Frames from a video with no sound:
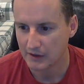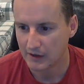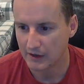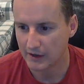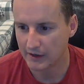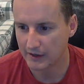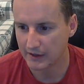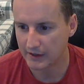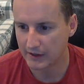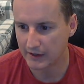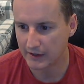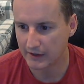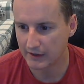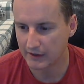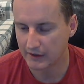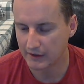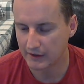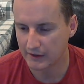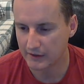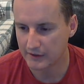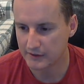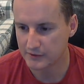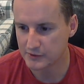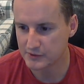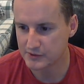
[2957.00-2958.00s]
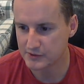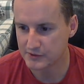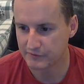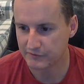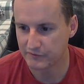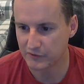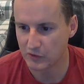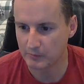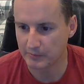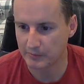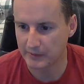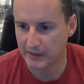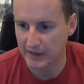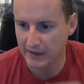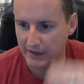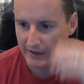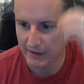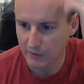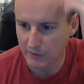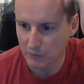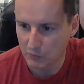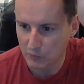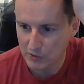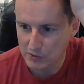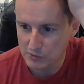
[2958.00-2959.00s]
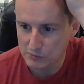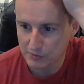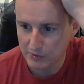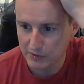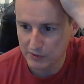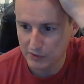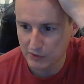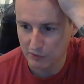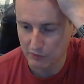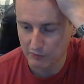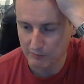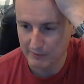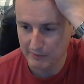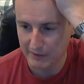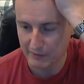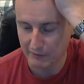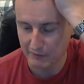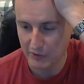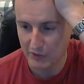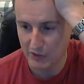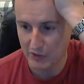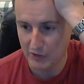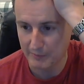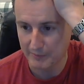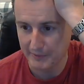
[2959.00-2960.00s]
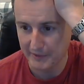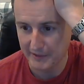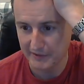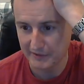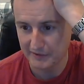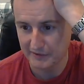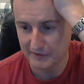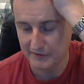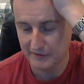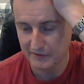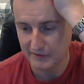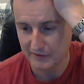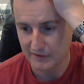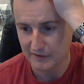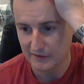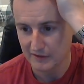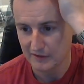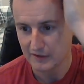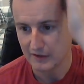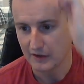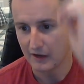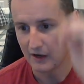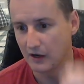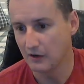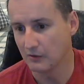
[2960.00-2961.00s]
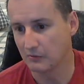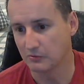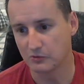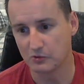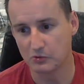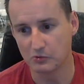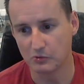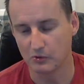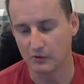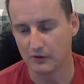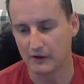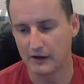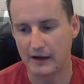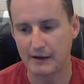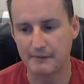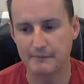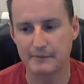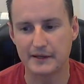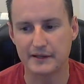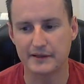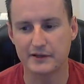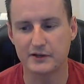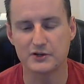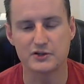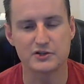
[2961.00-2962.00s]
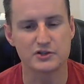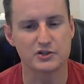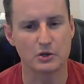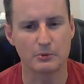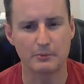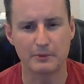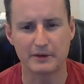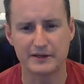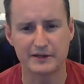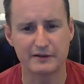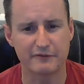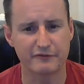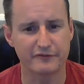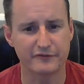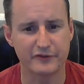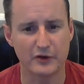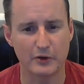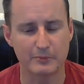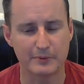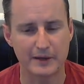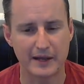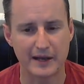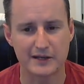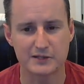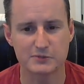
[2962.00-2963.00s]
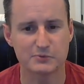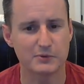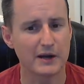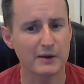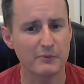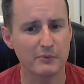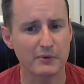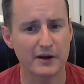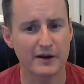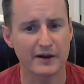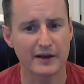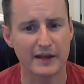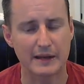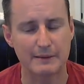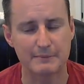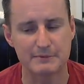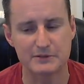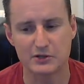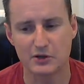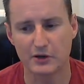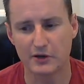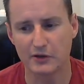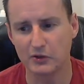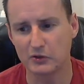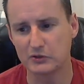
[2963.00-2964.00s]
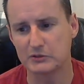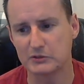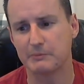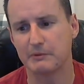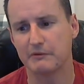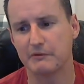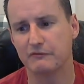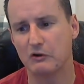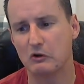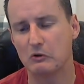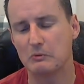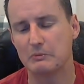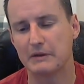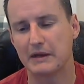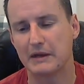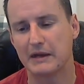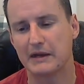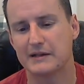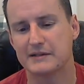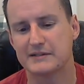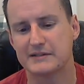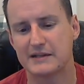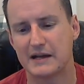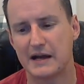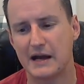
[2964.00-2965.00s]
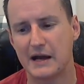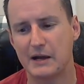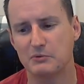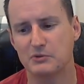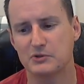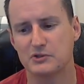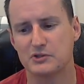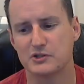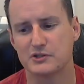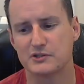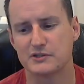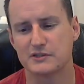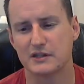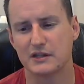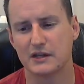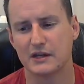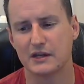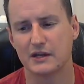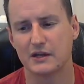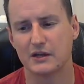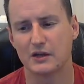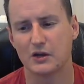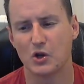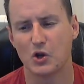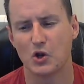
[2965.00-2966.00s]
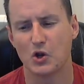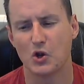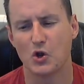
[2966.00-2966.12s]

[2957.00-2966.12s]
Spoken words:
I got a Doosan foam cannon. It works really good with my Ryobi. Oh, cool. I mean, there's so many different foam cannons. When I went on Amazon and looked up the foam cannons, I was just like,